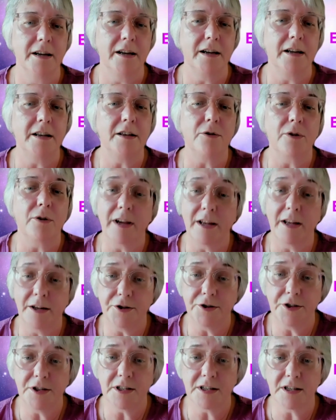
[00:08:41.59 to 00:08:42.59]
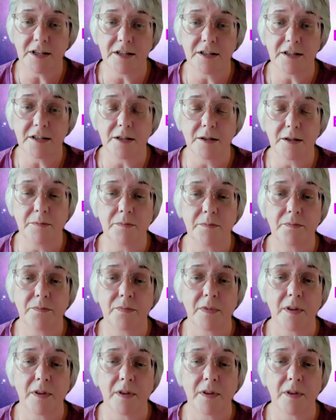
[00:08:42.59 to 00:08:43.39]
in your energy system,